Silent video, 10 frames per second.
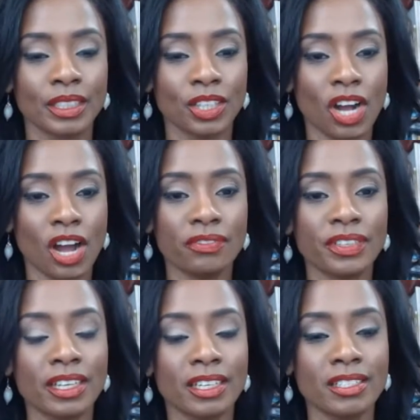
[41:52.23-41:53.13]
your
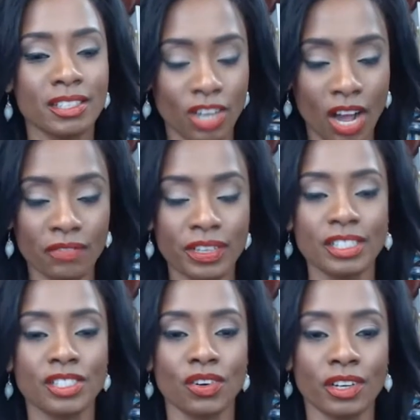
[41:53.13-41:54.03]
confidence,
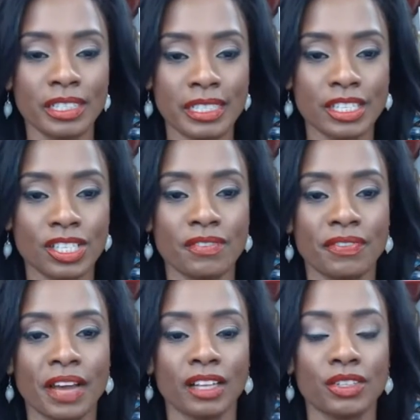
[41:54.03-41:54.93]
your orientation and
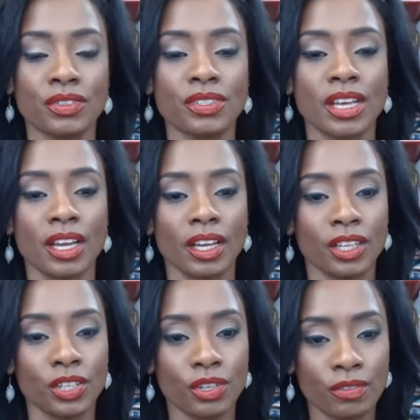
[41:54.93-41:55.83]
values,
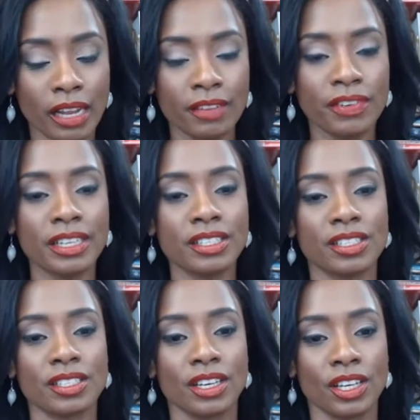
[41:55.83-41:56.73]
your
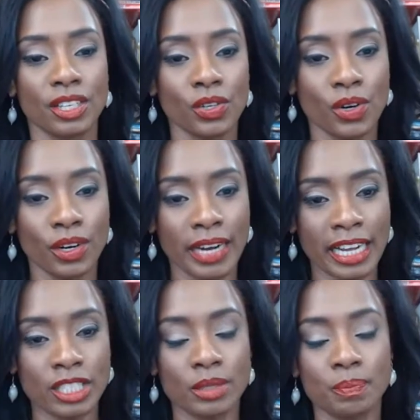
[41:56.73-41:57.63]
relevance, your
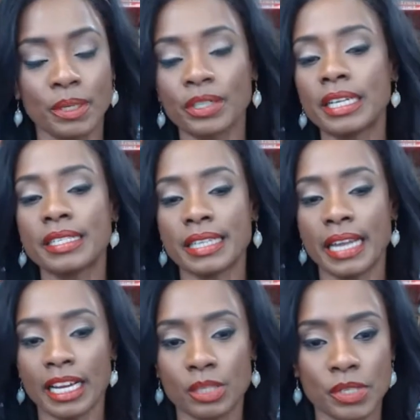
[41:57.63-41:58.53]
experience and
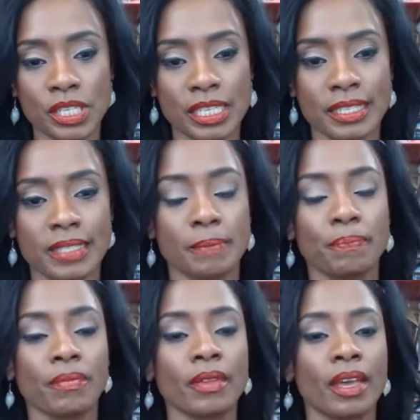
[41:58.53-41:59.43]
expertise.
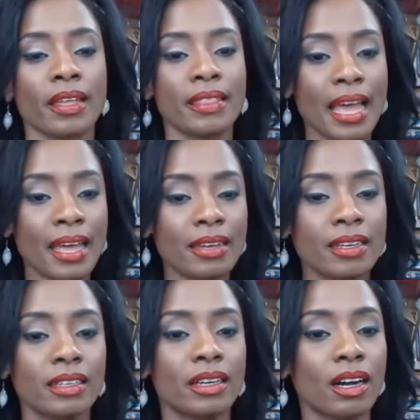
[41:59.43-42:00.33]

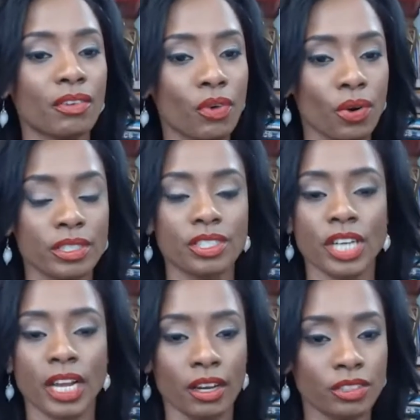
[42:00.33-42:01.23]
Then, of course,
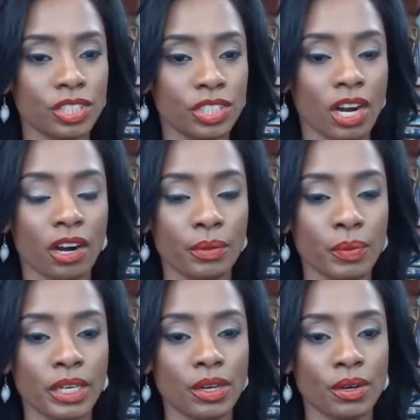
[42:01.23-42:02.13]
check out your Johari
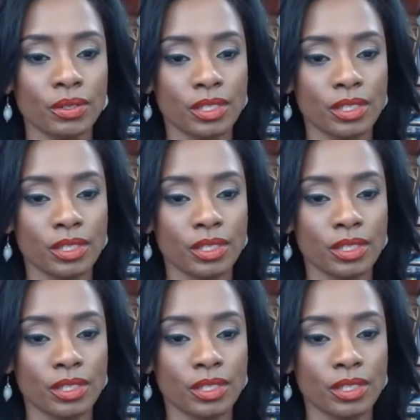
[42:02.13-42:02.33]
window.